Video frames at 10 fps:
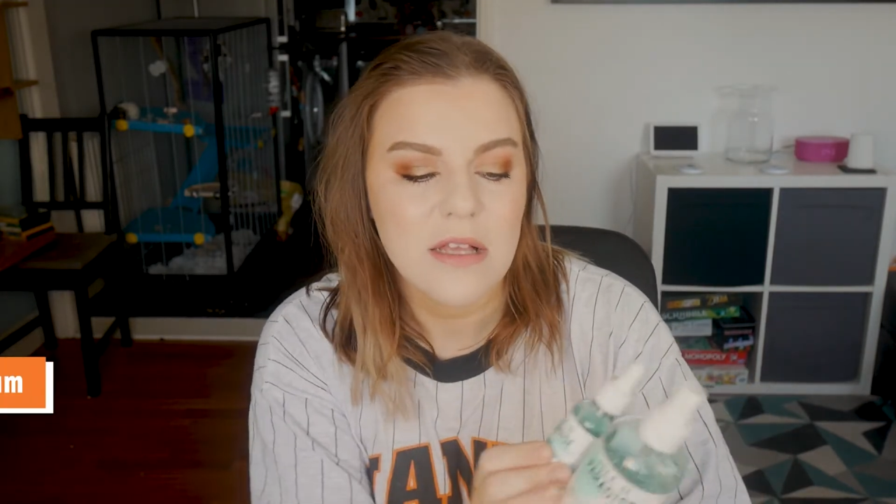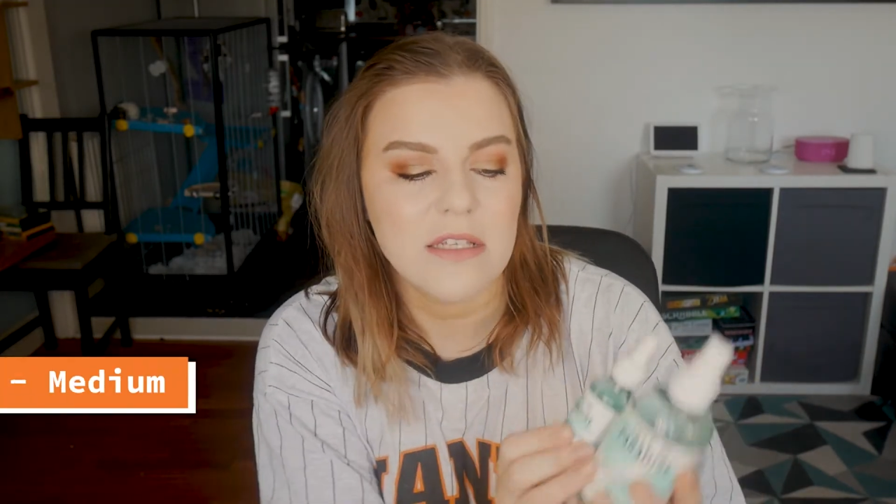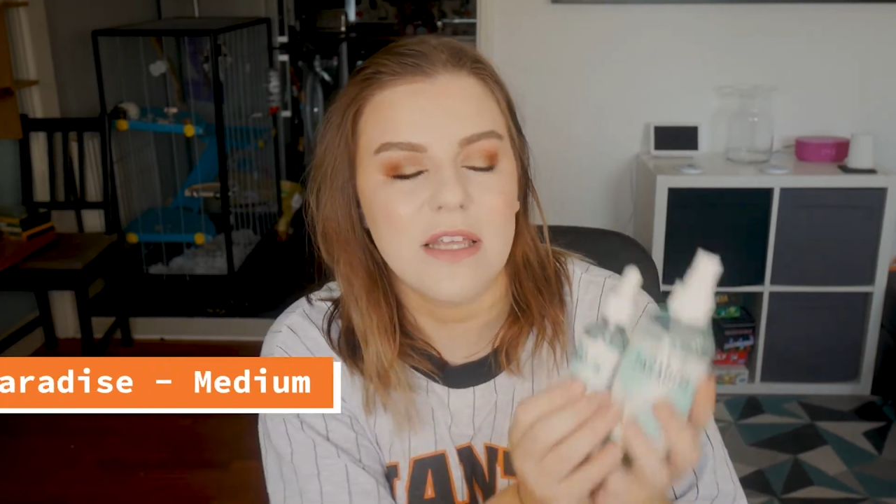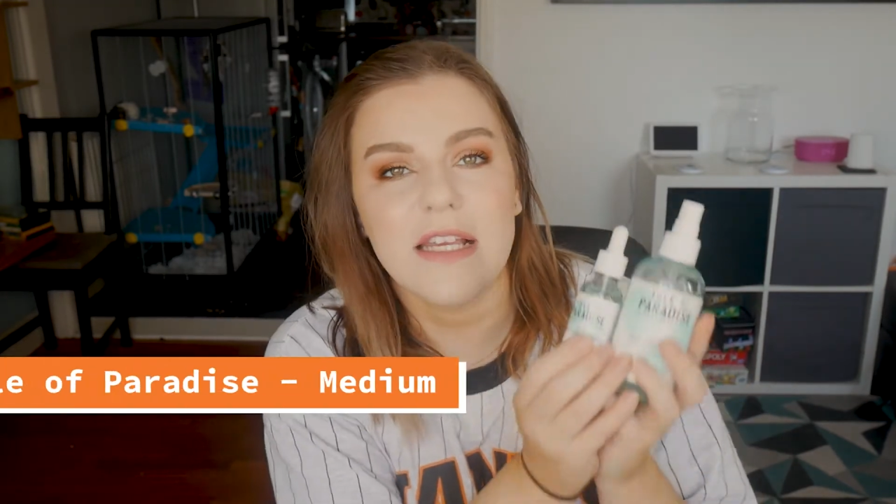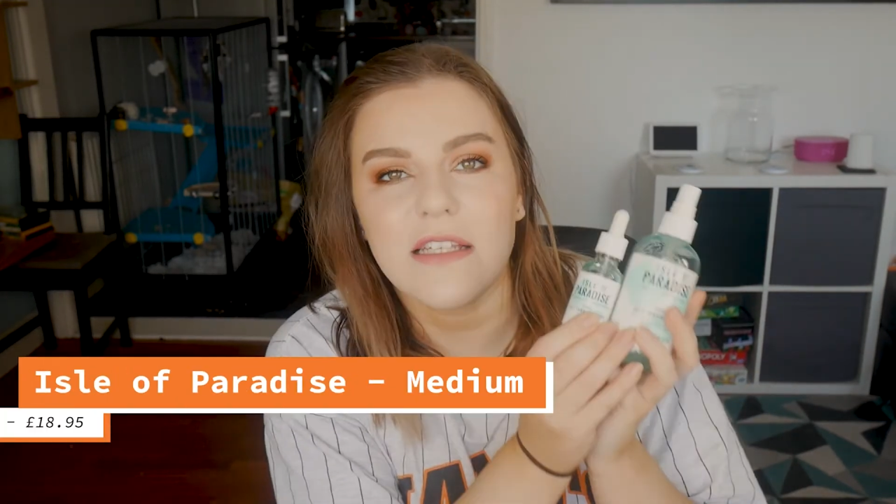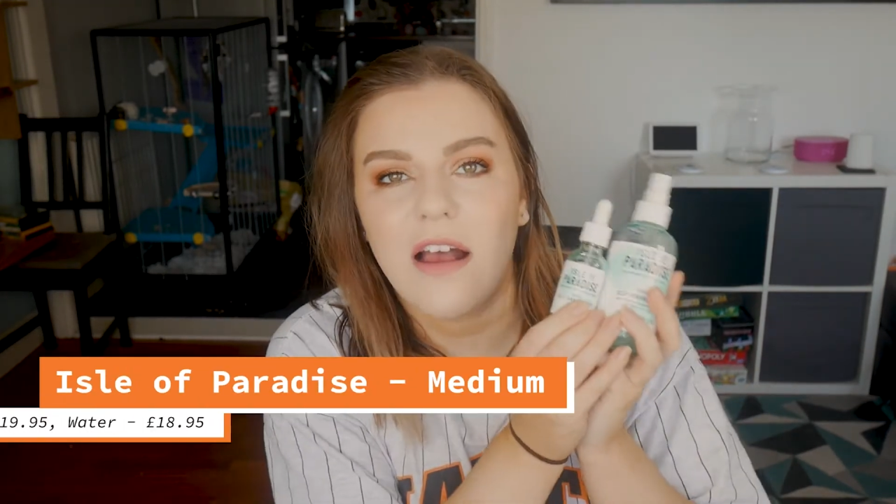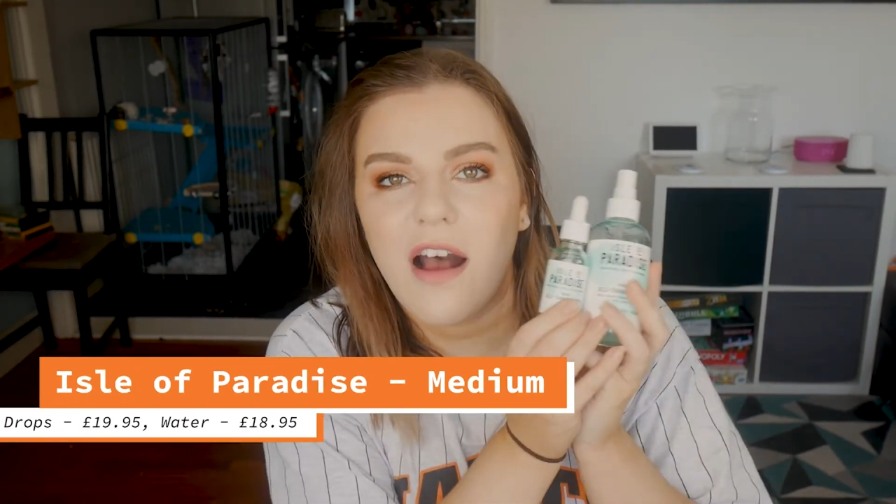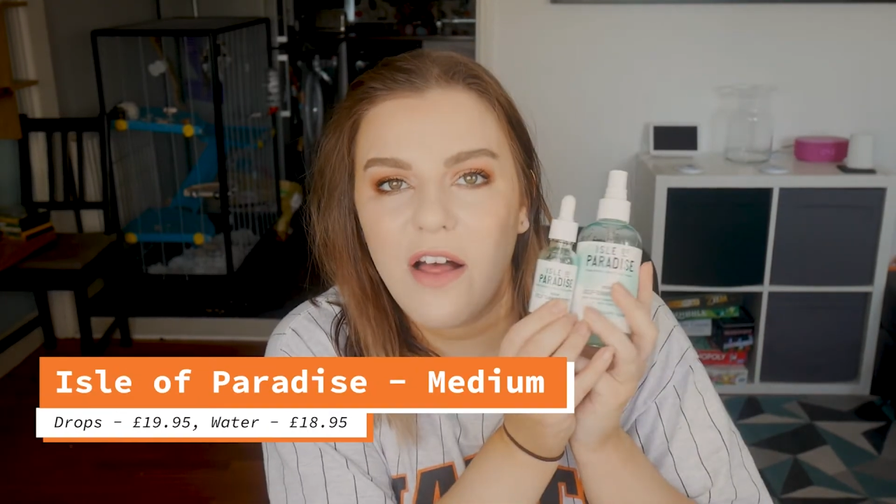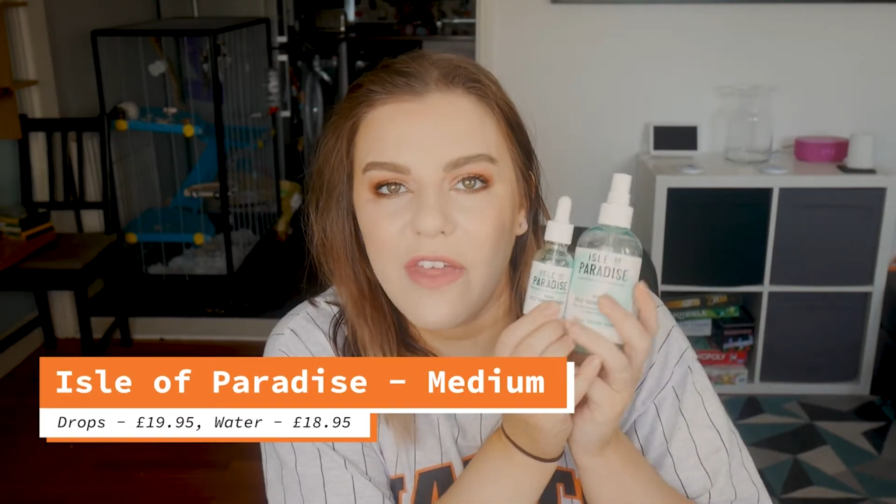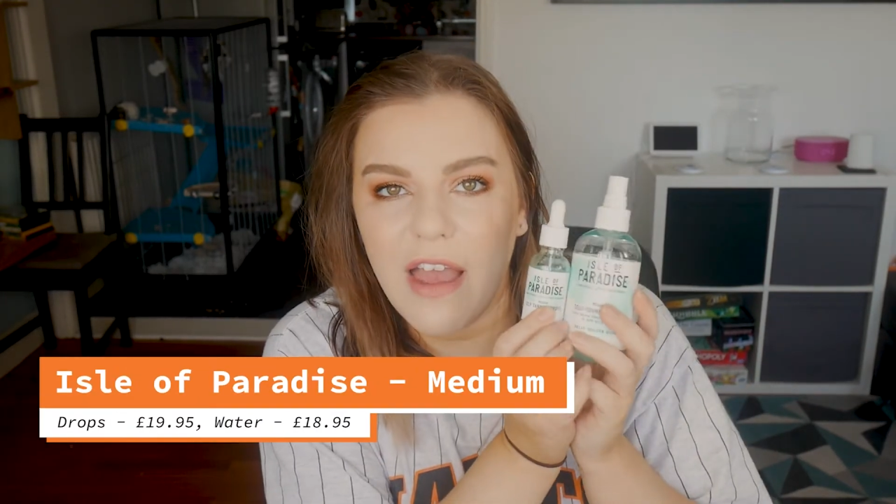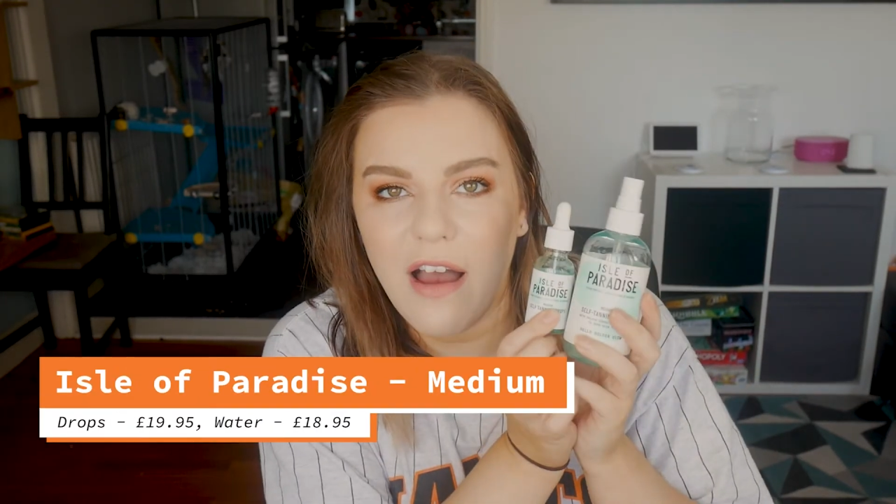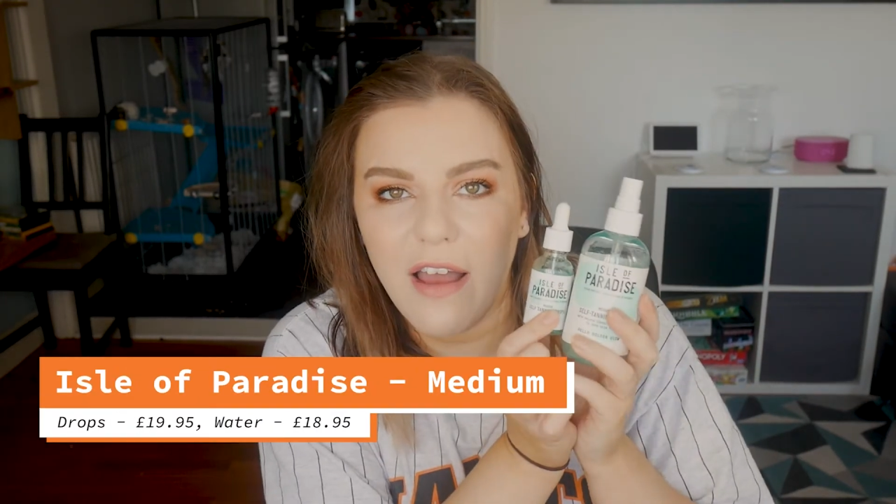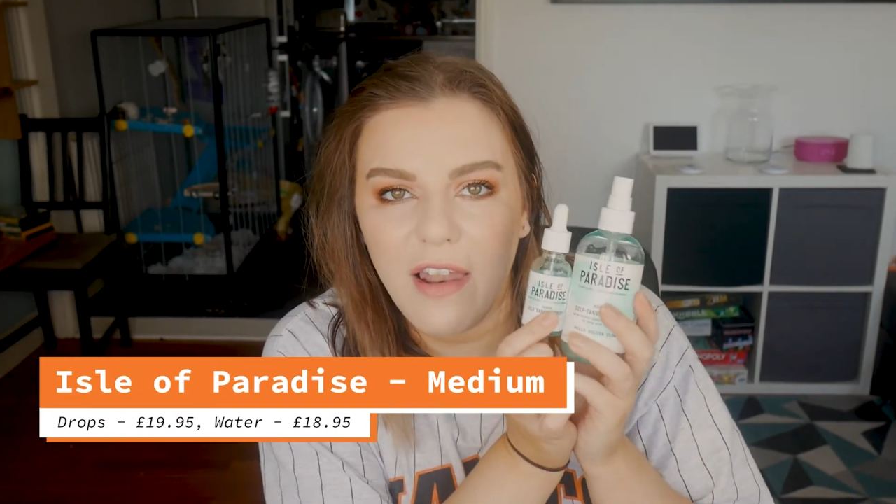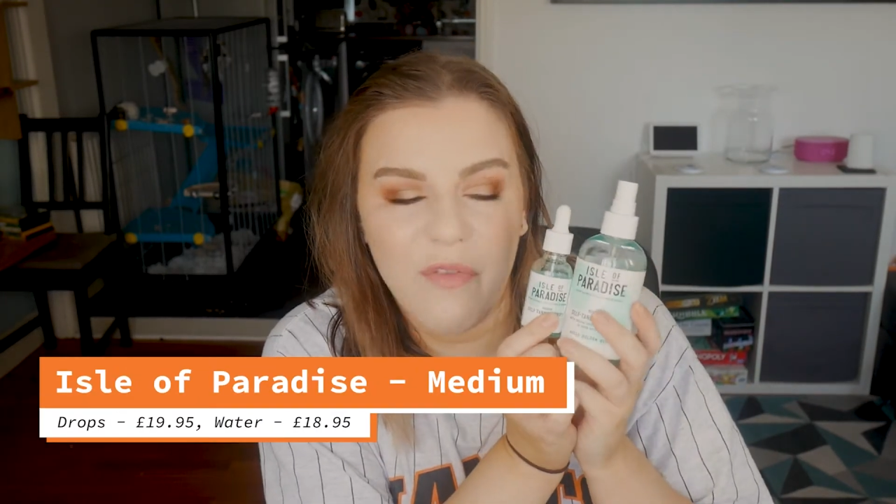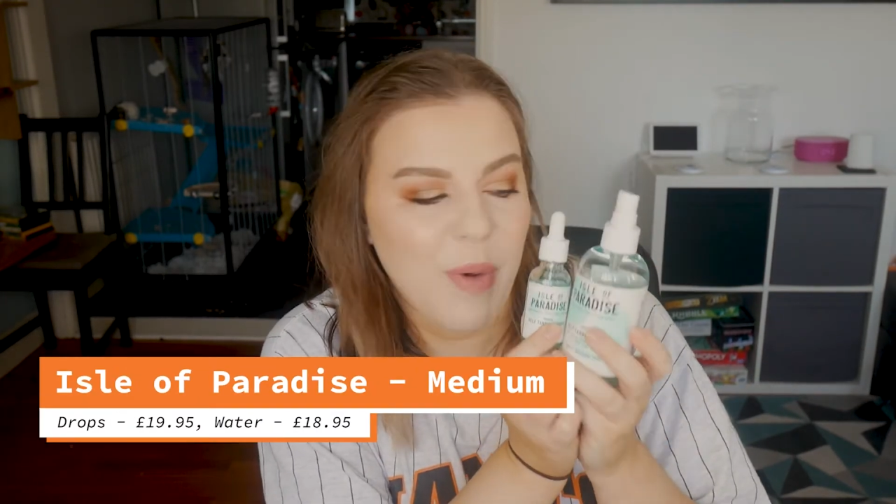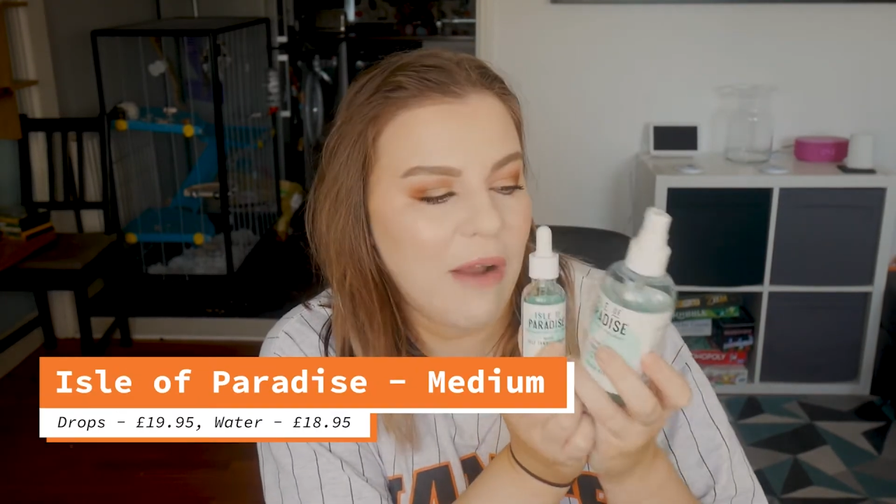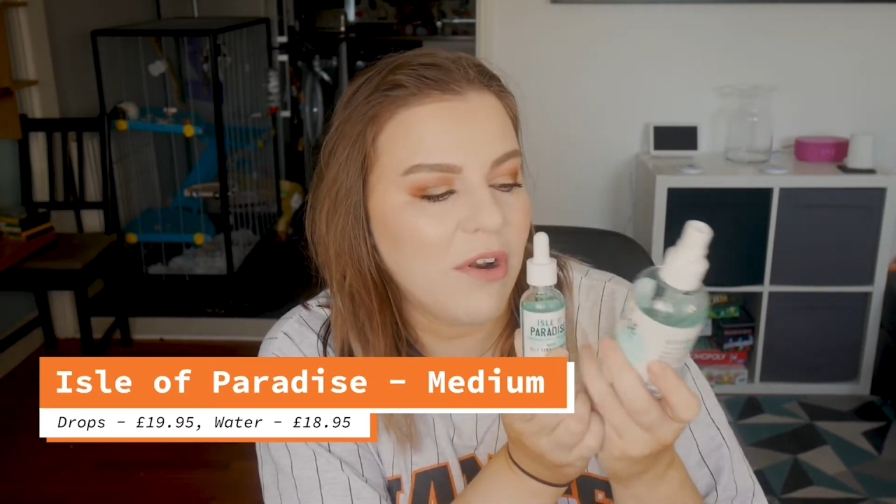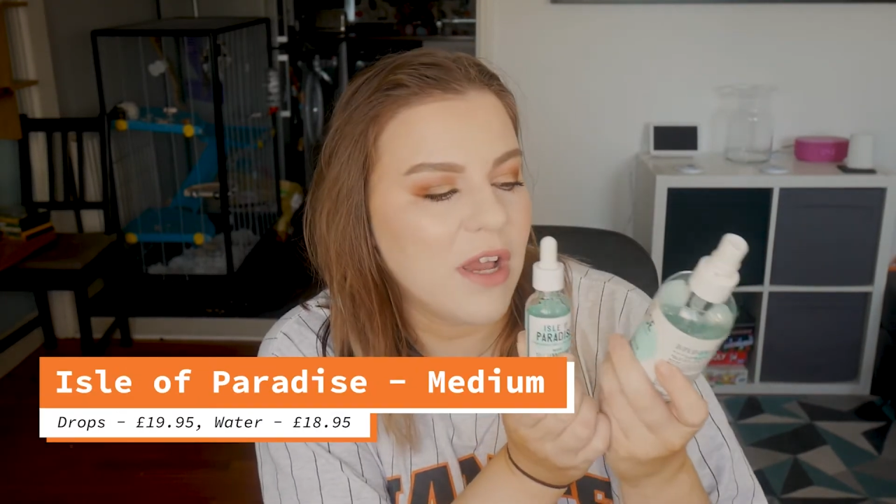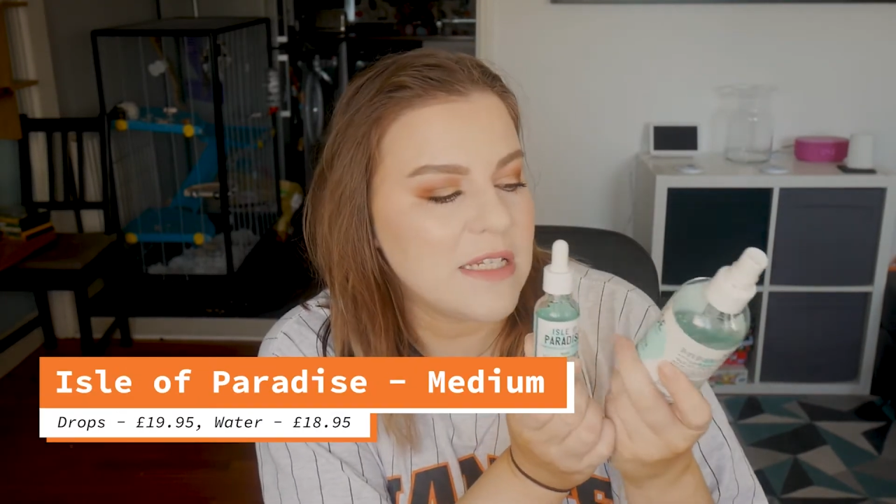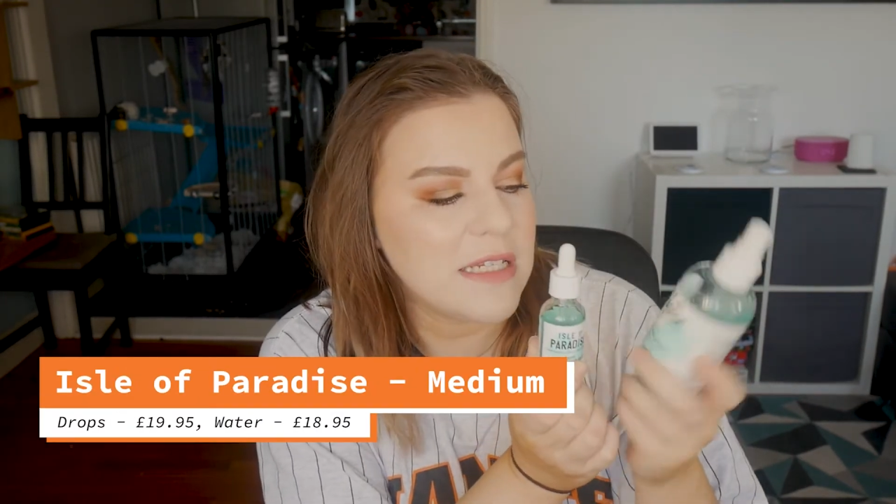So these are the Isle of Paradise.